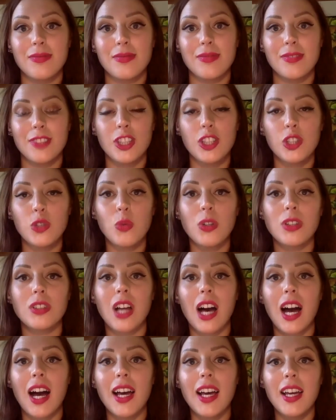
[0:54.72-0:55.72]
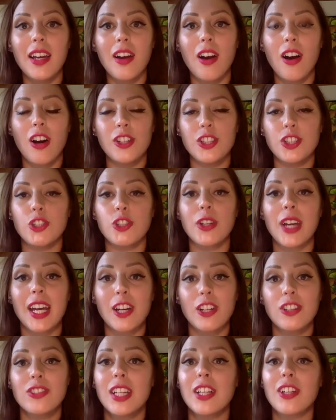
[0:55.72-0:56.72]
you relied on your
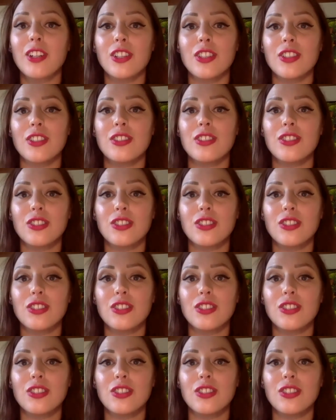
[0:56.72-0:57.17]
caretakers